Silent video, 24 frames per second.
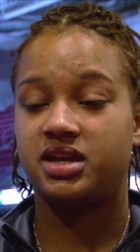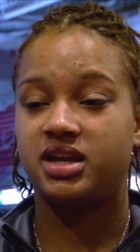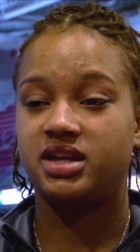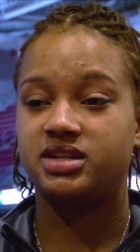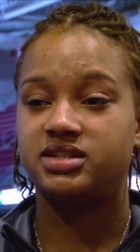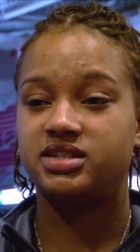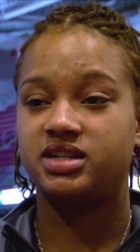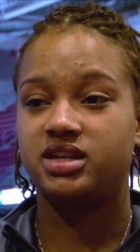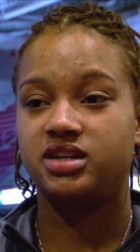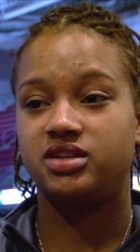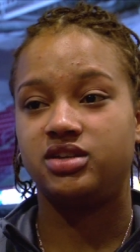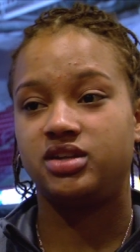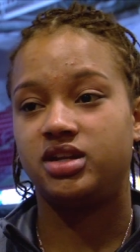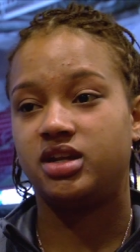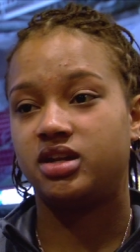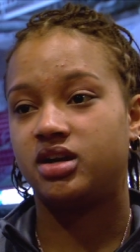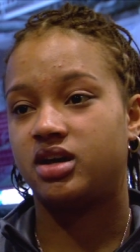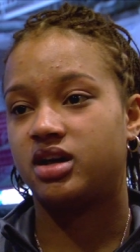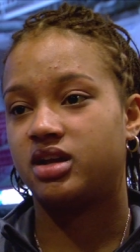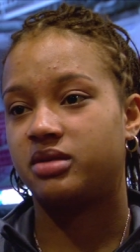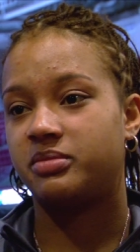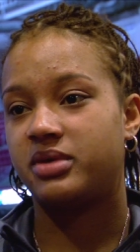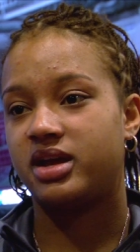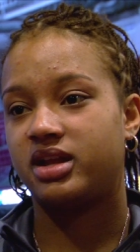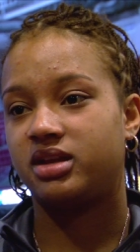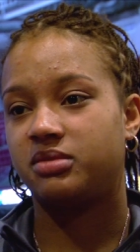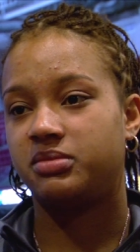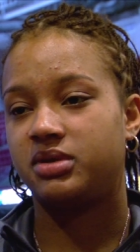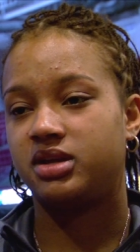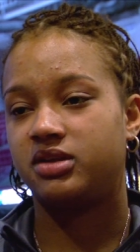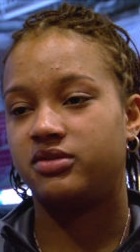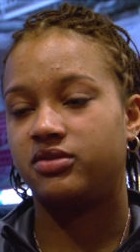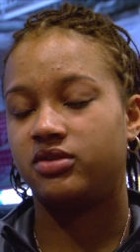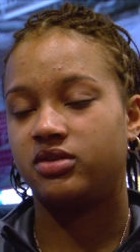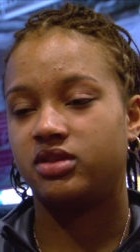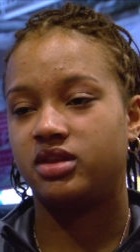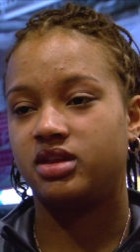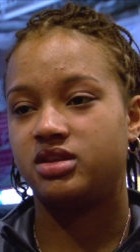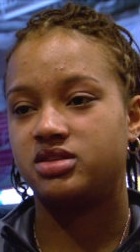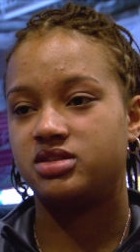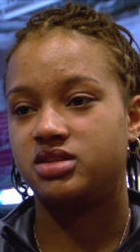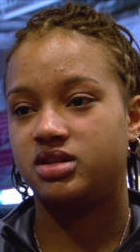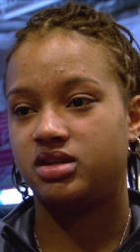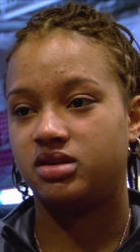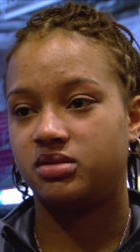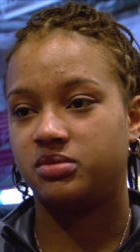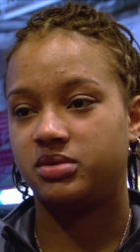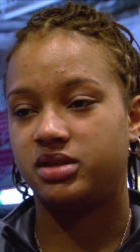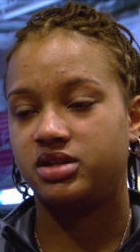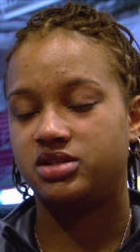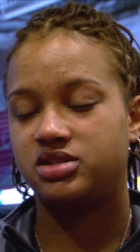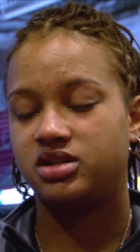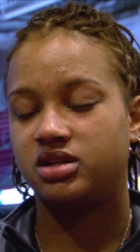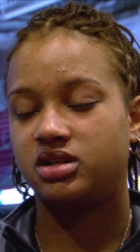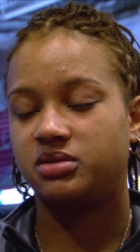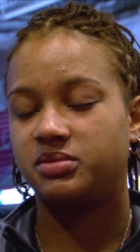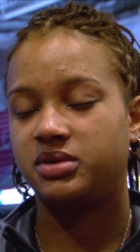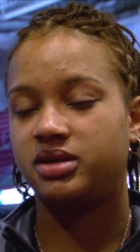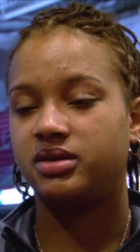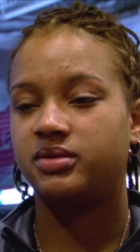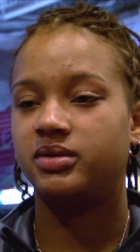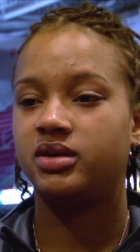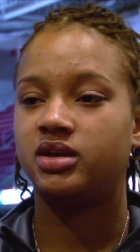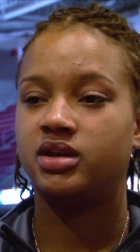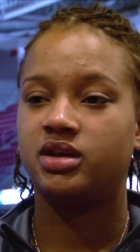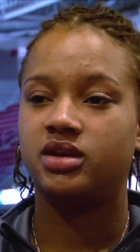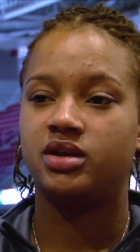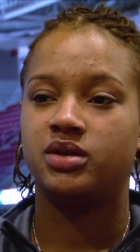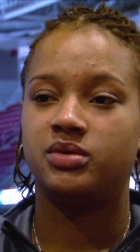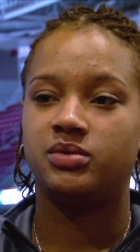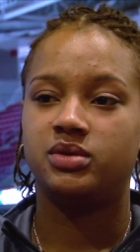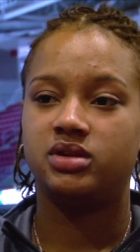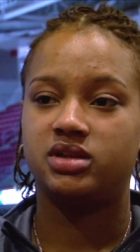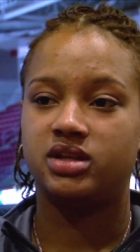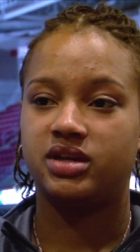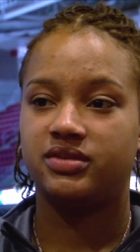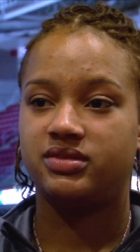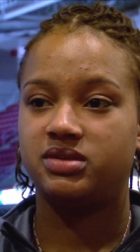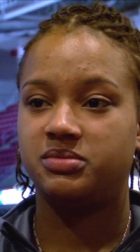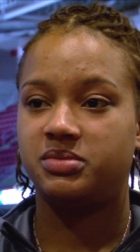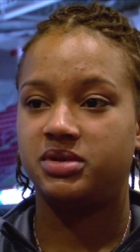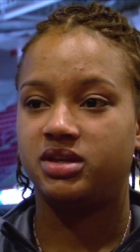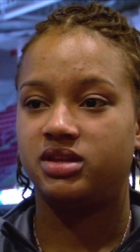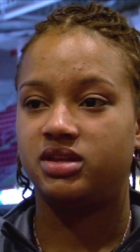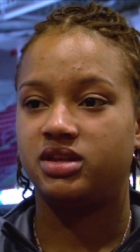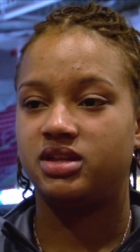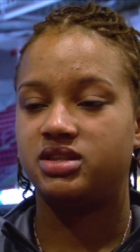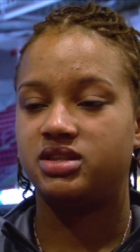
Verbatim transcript: the A10, you get an automatic bid for the NCAA tournament. We love to be in